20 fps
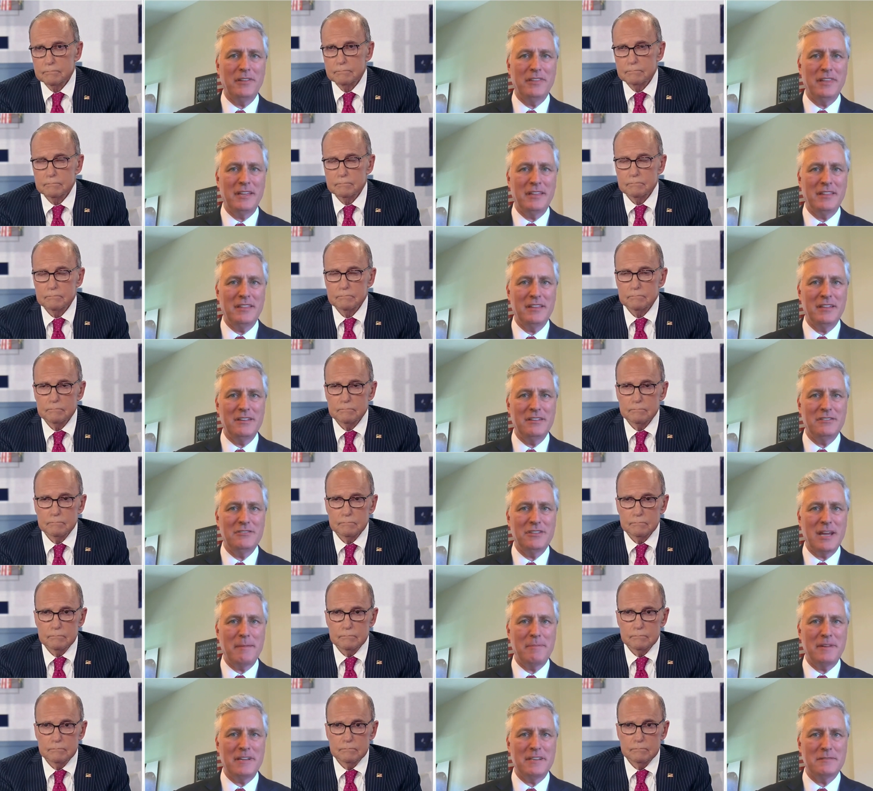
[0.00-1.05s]
Speaker 1: the
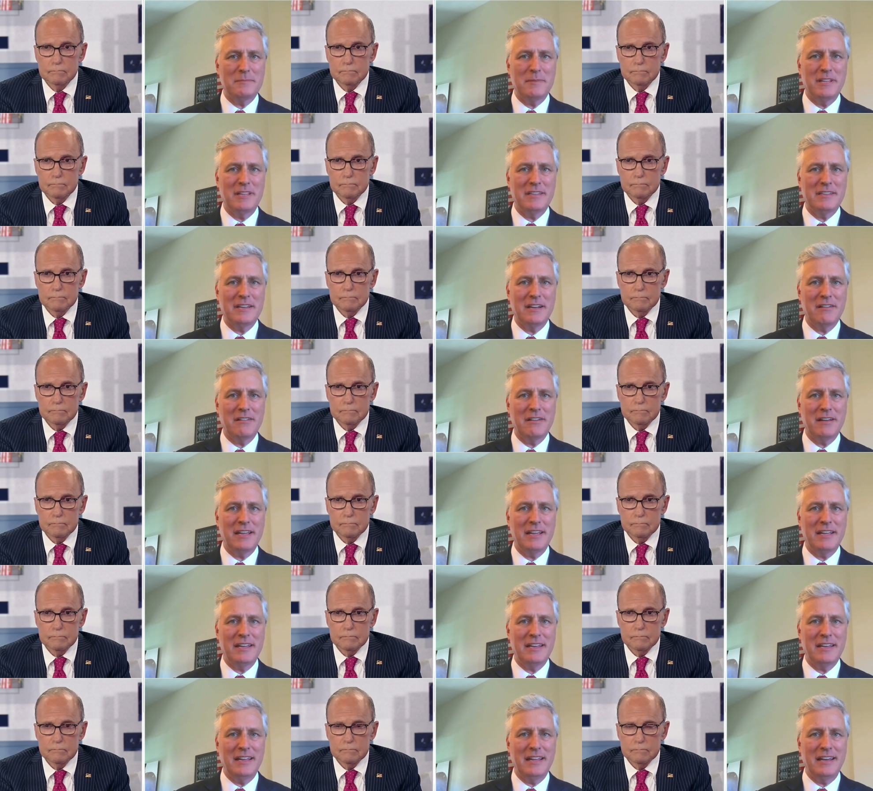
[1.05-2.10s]
Japanese military
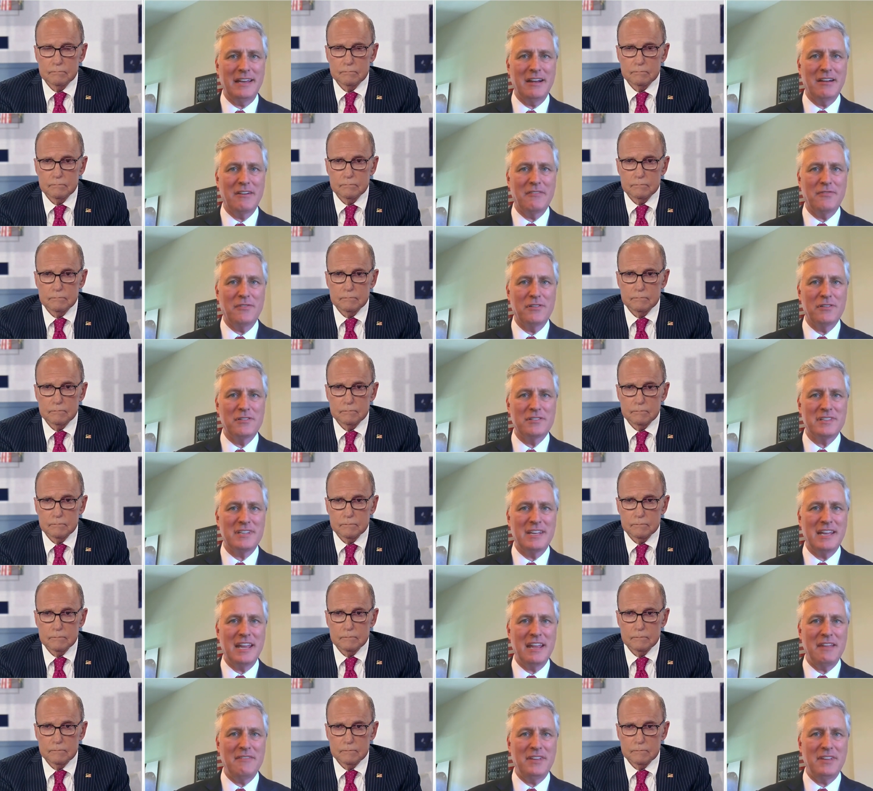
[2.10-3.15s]
and Air Force and
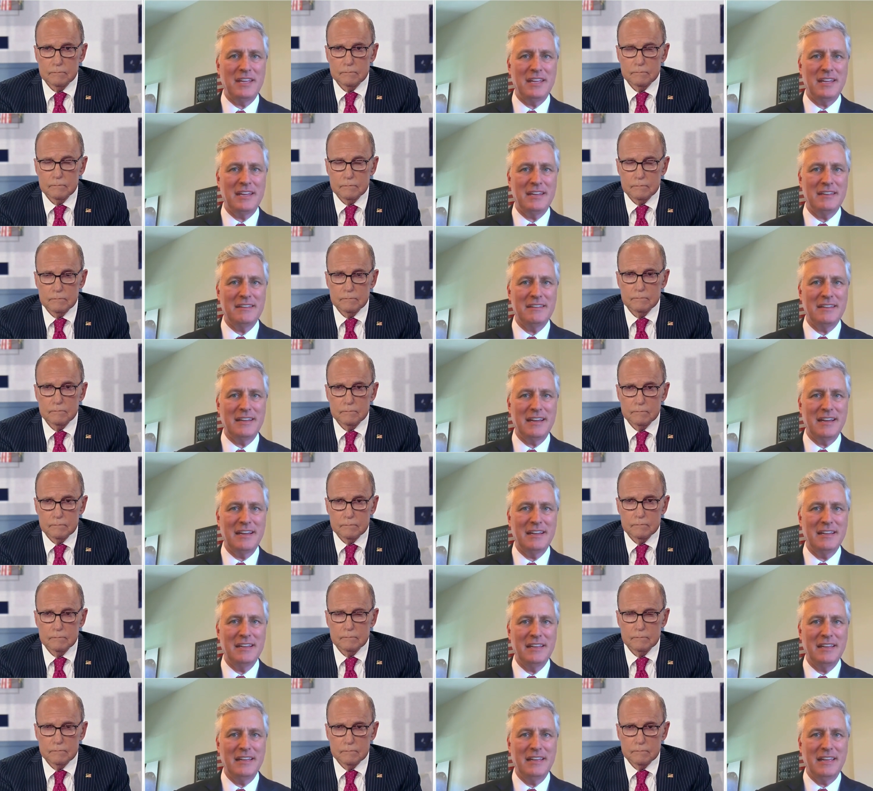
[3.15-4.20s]
Navy,
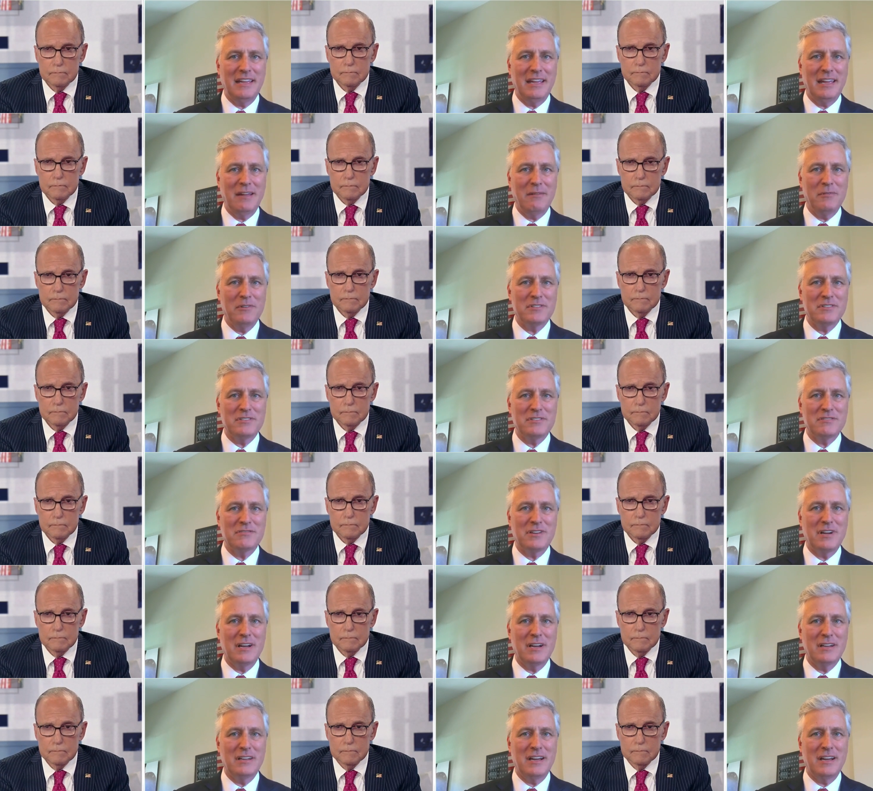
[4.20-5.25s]
and was a
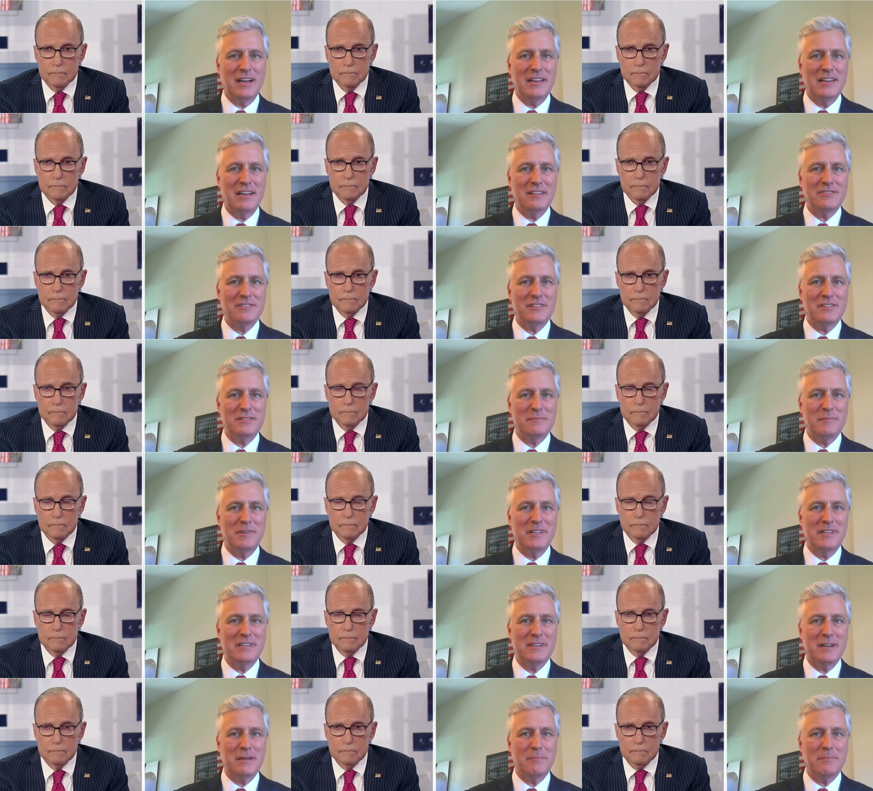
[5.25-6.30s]
strong, not just
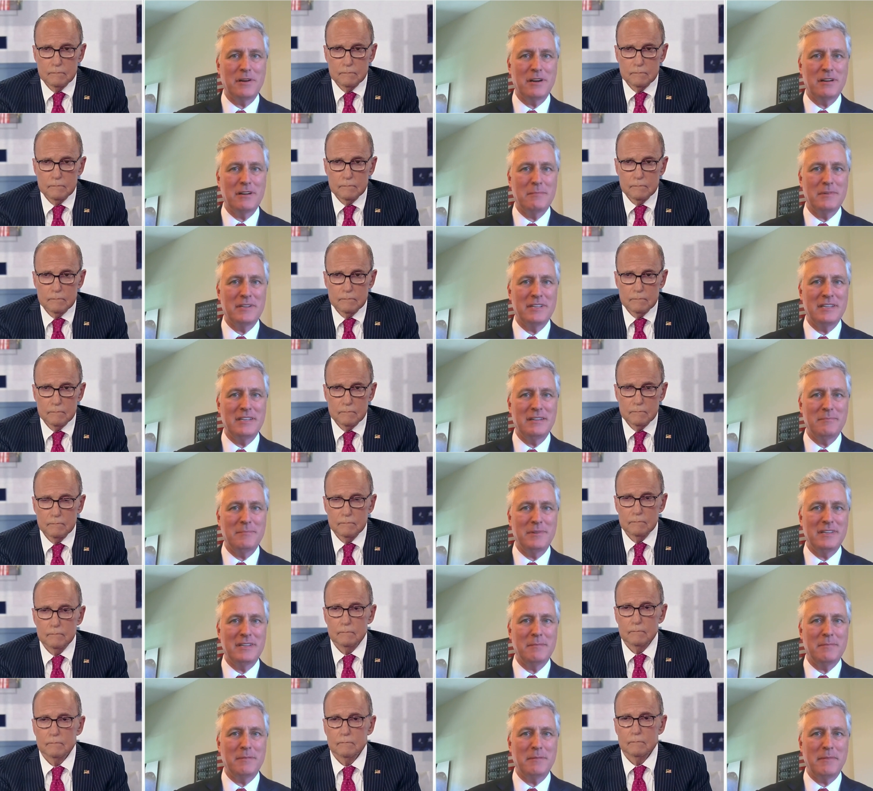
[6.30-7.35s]
military partner, but
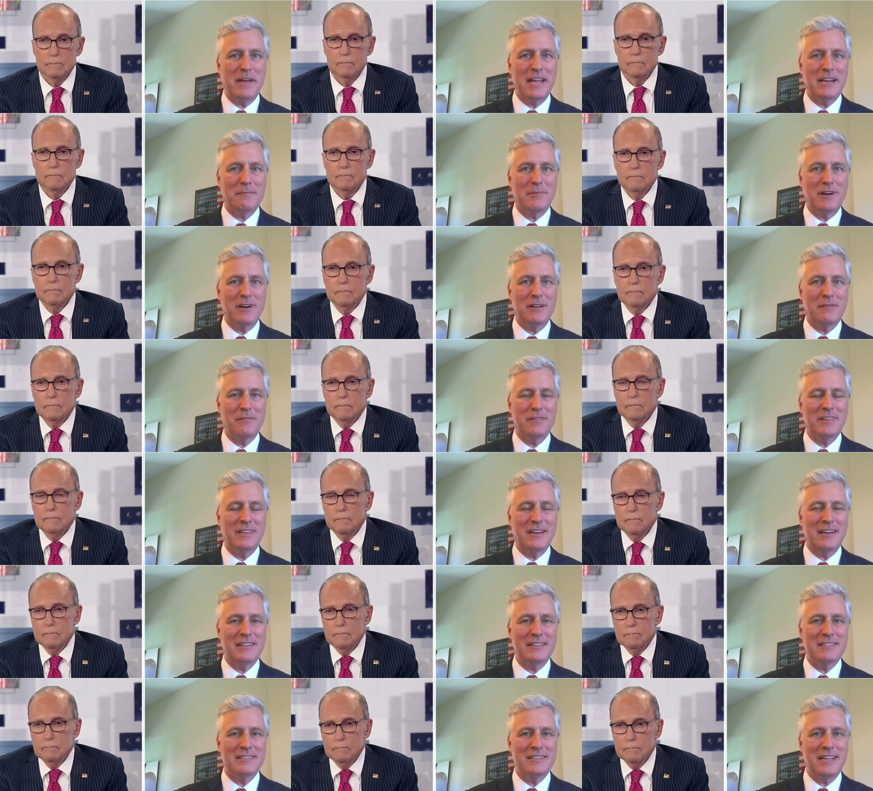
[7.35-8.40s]
diplomatic partner with the
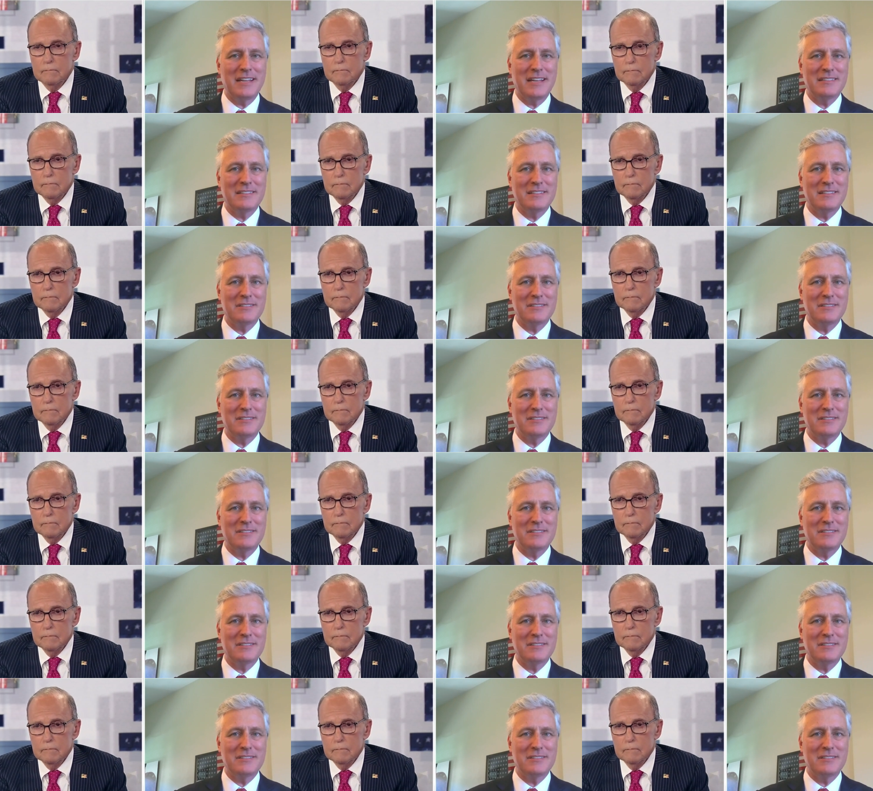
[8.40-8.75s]
United States.